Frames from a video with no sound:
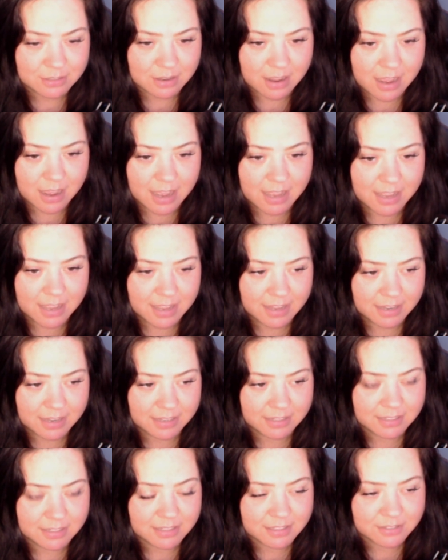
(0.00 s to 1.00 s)

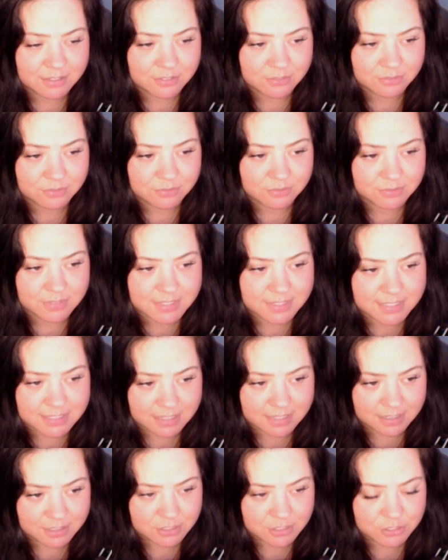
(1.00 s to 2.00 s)
I
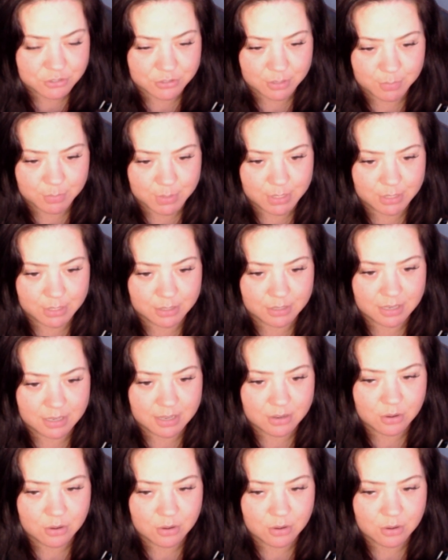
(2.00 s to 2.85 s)
started streaming